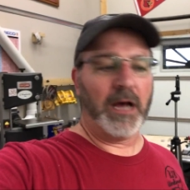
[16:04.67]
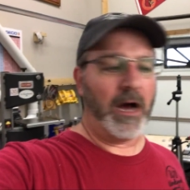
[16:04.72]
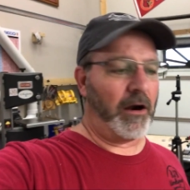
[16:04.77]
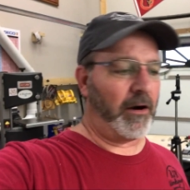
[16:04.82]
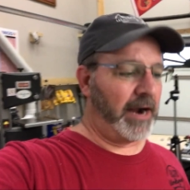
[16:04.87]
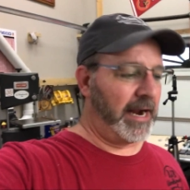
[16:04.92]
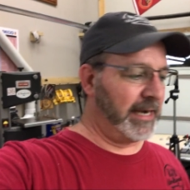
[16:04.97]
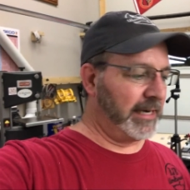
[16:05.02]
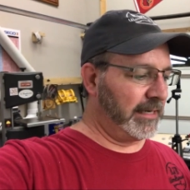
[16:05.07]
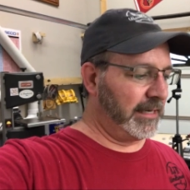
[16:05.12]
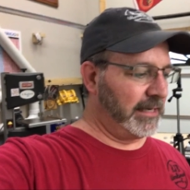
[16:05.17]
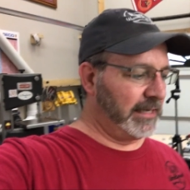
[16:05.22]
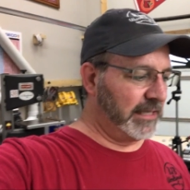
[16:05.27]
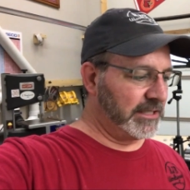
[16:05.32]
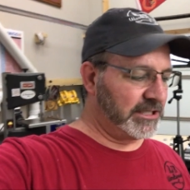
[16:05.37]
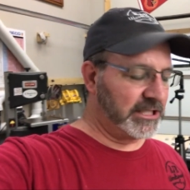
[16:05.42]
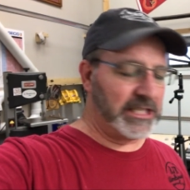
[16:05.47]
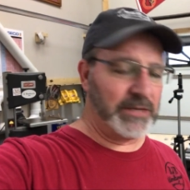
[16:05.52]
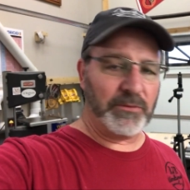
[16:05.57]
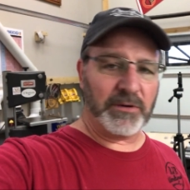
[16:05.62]
All right,
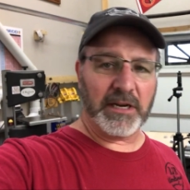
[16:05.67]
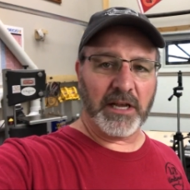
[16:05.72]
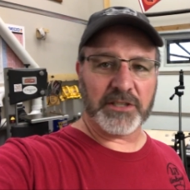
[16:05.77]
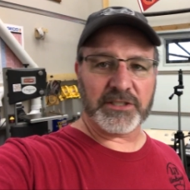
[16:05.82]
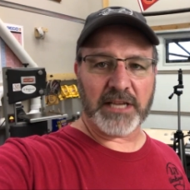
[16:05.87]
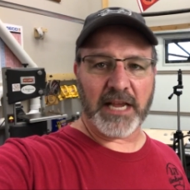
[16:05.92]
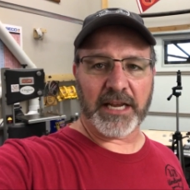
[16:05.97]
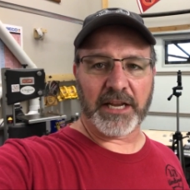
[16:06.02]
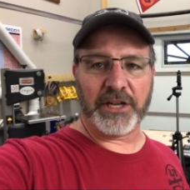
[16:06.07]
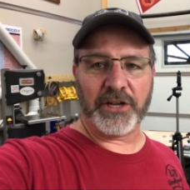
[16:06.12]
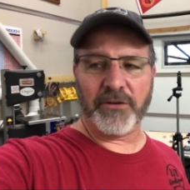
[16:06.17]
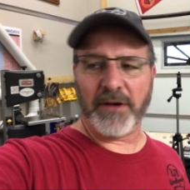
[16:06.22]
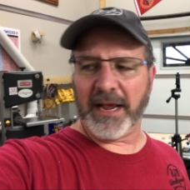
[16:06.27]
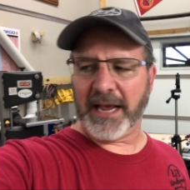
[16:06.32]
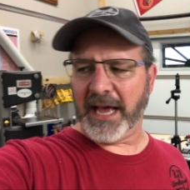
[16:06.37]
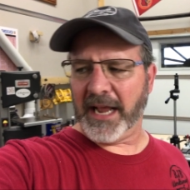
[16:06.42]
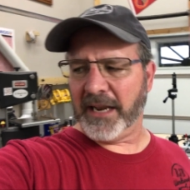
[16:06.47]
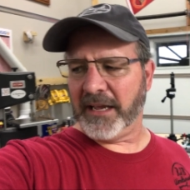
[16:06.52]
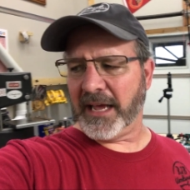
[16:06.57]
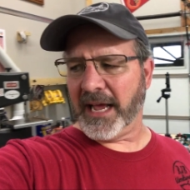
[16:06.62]
let's see what else I can do. I
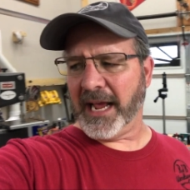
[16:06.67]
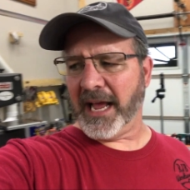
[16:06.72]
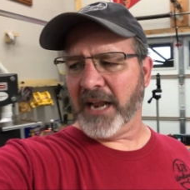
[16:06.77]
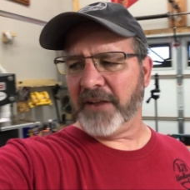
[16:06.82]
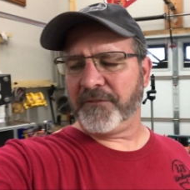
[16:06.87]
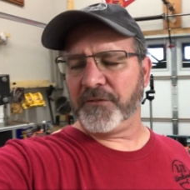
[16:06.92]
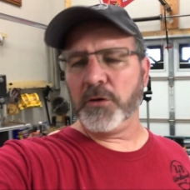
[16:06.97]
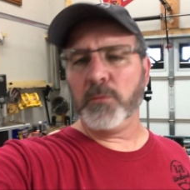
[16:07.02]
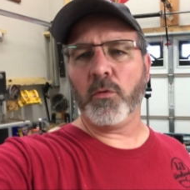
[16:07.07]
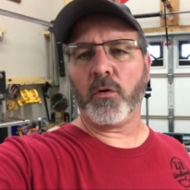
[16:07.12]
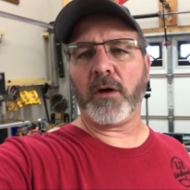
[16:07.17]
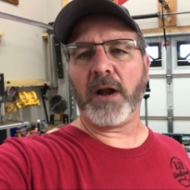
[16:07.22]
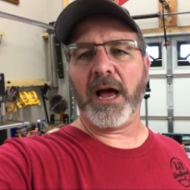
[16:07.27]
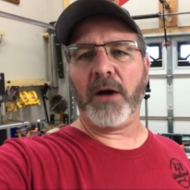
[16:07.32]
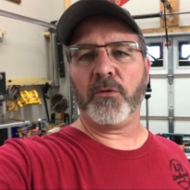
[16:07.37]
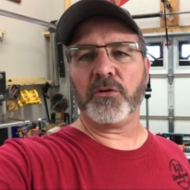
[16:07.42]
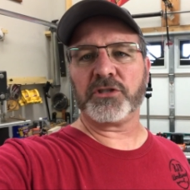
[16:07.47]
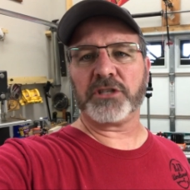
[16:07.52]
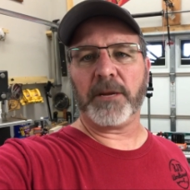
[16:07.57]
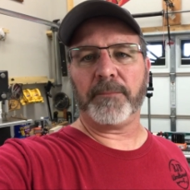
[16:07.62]
got a few more
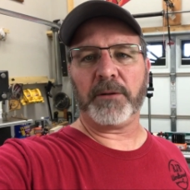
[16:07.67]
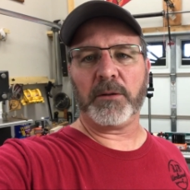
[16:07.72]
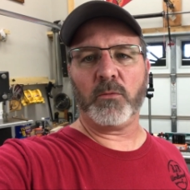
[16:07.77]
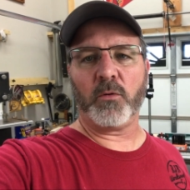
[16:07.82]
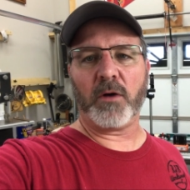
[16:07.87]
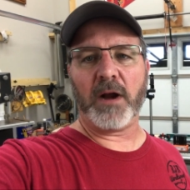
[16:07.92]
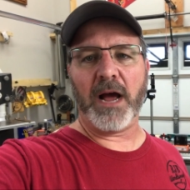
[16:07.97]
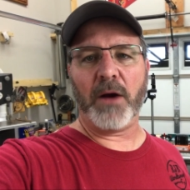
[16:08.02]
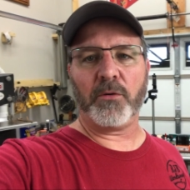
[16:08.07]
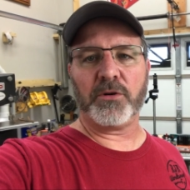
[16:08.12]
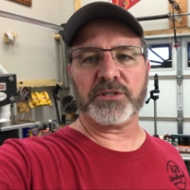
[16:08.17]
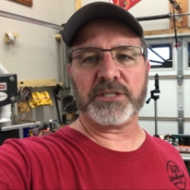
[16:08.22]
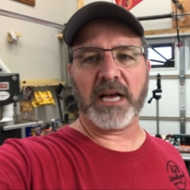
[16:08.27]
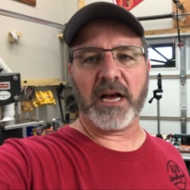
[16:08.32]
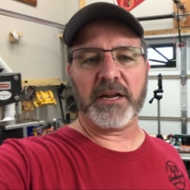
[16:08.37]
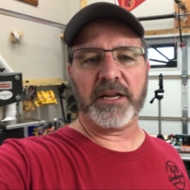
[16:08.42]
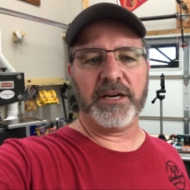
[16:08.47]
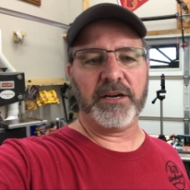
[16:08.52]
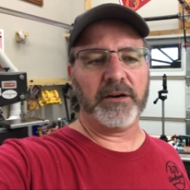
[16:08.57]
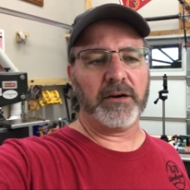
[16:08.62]
hours, couple of more hours
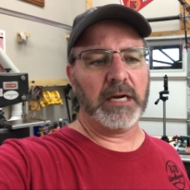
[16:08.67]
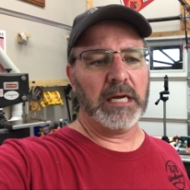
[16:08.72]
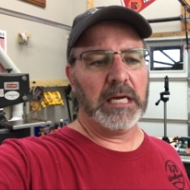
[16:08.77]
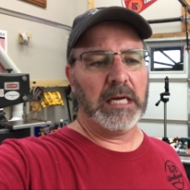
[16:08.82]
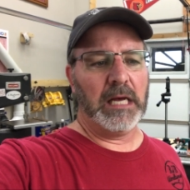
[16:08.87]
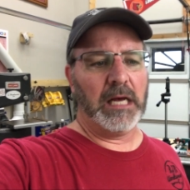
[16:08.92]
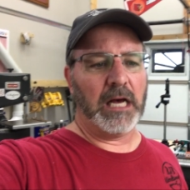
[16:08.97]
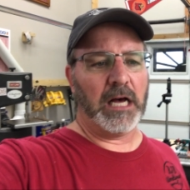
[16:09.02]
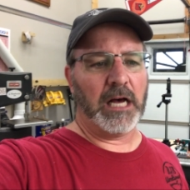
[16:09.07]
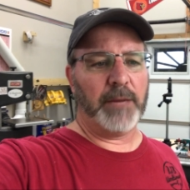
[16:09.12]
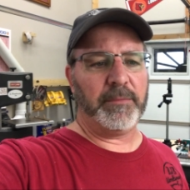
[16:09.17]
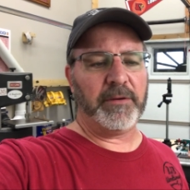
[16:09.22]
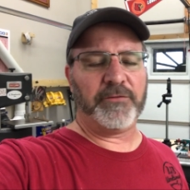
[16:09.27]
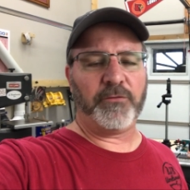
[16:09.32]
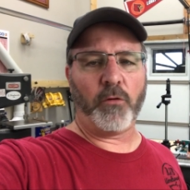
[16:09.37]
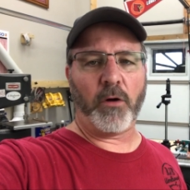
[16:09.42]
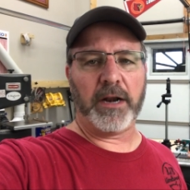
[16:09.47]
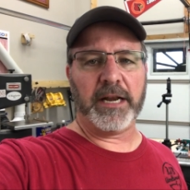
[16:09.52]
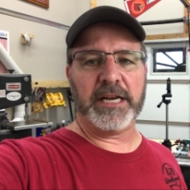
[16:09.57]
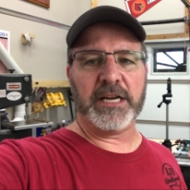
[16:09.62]
out here
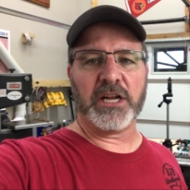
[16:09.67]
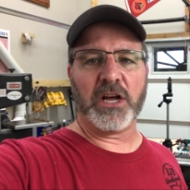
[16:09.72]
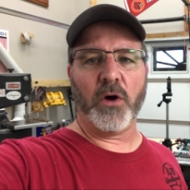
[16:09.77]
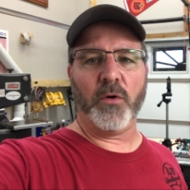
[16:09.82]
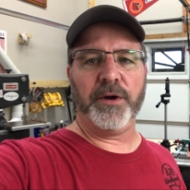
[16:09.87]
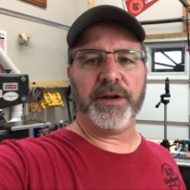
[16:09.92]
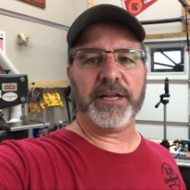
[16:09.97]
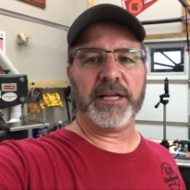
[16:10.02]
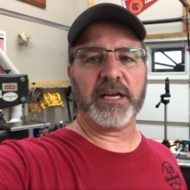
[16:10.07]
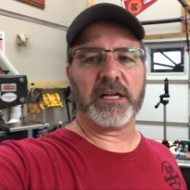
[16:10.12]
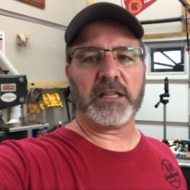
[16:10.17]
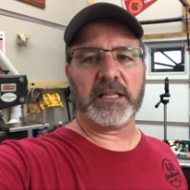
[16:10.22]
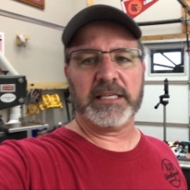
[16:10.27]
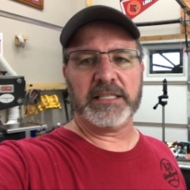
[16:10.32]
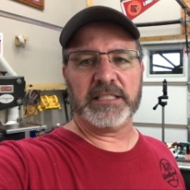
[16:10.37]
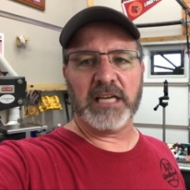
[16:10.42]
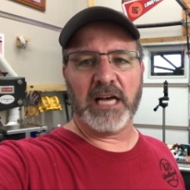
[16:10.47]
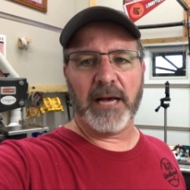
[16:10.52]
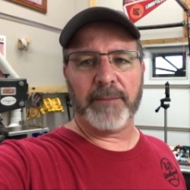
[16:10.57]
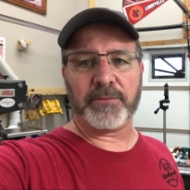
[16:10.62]
before I need to go in and get
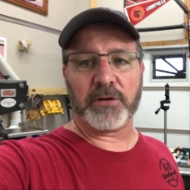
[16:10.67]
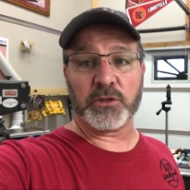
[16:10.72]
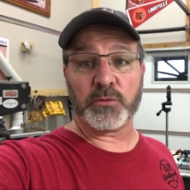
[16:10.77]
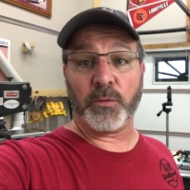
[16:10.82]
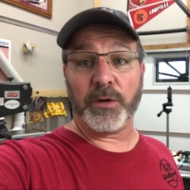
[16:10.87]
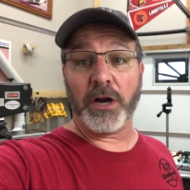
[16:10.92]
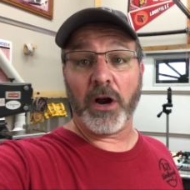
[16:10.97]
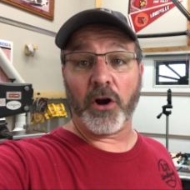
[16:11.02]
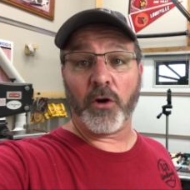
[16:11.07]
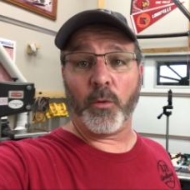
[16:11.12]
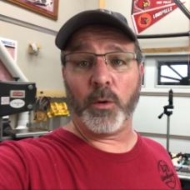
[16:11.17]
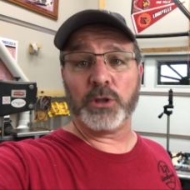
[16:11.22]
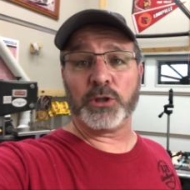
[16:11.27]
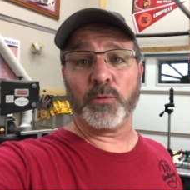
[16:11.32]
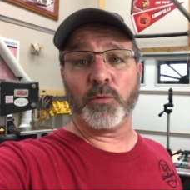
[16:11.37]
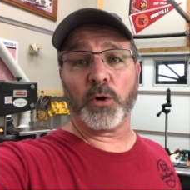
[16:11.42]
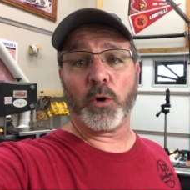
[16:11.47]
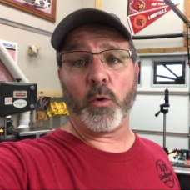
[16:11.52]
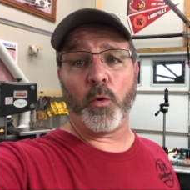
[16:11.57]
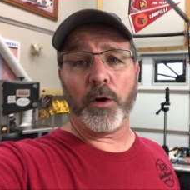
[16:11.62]
cleaned up, because we are going
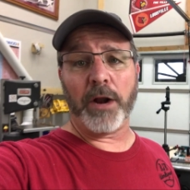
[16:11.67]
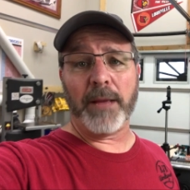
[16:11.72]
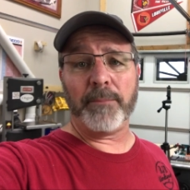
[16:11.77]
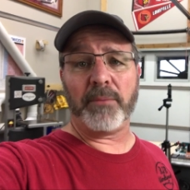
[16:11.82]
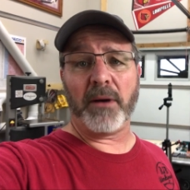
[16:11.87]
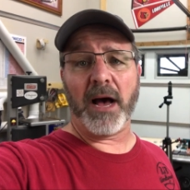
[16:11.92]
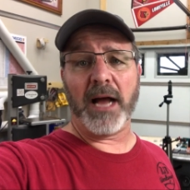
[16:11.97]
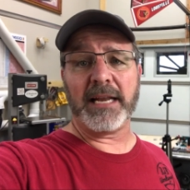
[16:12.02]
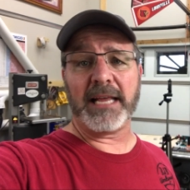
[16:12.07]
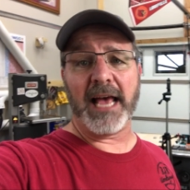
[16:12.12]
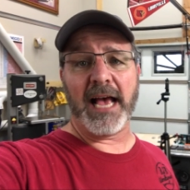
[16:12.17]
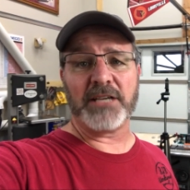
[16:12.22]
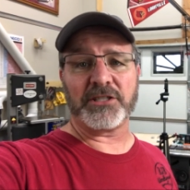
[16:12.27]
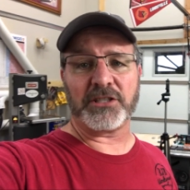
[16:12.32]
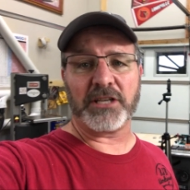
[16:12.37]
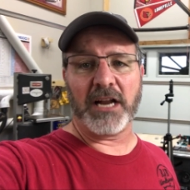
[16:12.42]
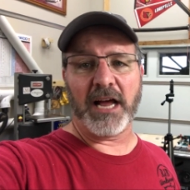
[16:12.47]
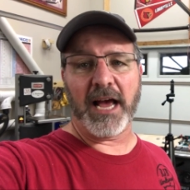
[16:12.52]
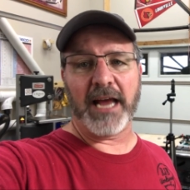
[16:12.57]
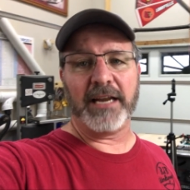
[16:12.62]
to record a
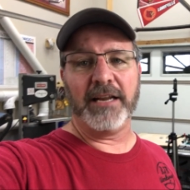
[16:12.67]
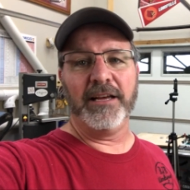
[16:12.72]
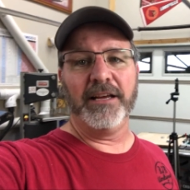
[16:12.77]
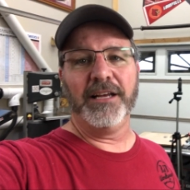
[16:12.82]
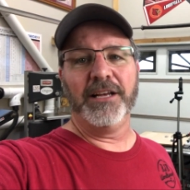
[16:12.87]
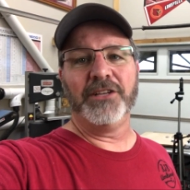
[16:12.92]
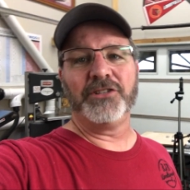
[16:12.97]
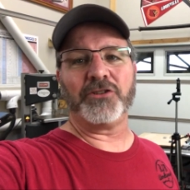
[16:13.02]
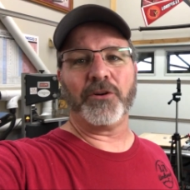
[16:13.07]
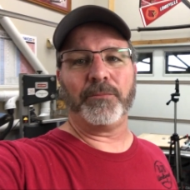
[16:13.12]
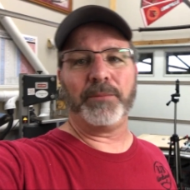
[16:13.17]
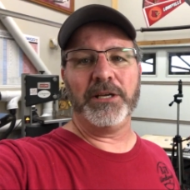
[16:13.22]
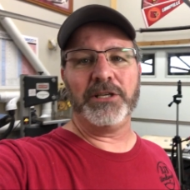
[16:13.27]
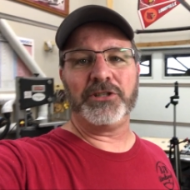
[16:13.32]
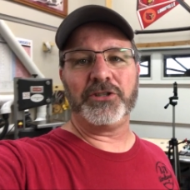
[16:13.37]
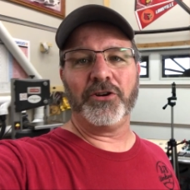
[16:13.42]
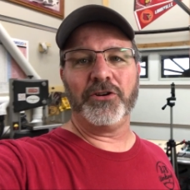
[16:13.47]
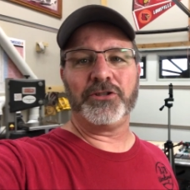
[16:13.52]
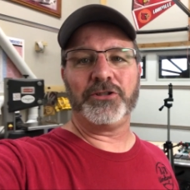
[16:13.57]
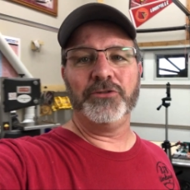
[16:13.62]
podcast tonight. So be
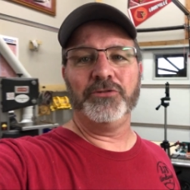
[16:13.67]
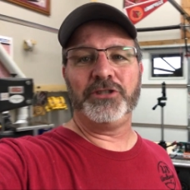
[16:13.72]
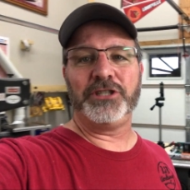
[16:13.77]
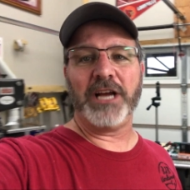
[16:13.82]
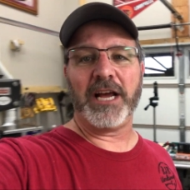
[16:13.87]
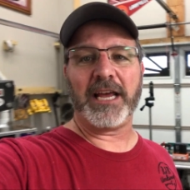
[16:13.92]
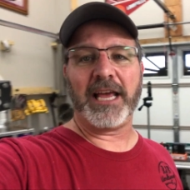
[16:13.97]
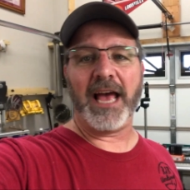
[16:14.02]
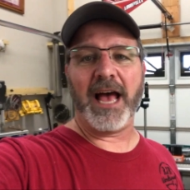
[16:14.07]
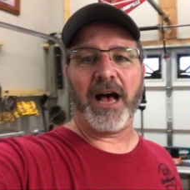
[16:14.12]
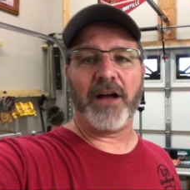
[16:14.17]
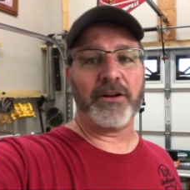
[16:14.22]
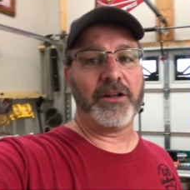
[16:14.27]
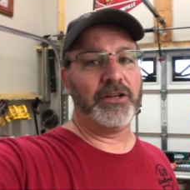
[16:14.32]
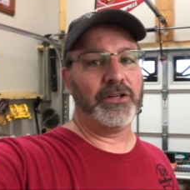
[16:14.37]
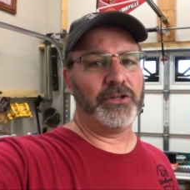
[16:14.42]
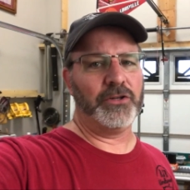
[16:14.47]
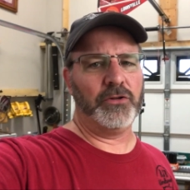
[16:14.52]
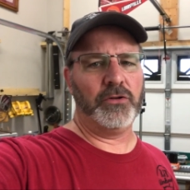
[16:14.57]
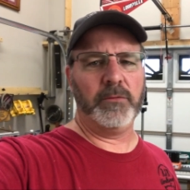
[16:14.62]
sure to check out
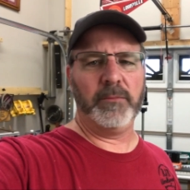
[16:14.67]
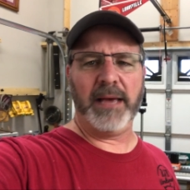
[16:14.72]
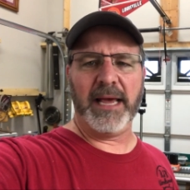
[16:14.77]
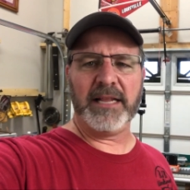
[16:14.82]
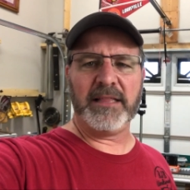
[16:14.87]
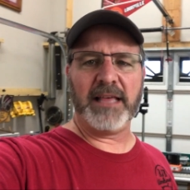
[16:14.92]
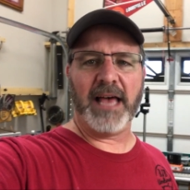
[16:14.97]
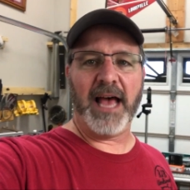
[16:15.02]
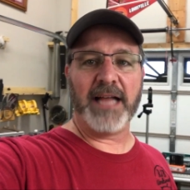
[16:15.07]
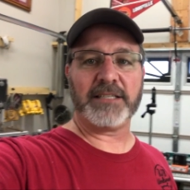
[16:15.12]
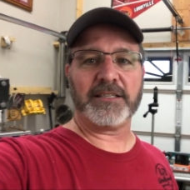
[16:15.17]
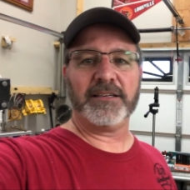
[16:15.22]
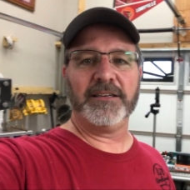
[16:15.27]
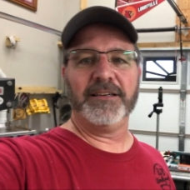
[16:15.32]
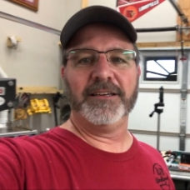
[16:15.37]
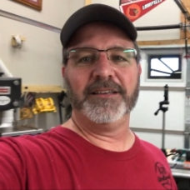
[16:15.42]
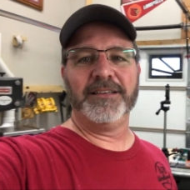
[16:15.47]
You Made That.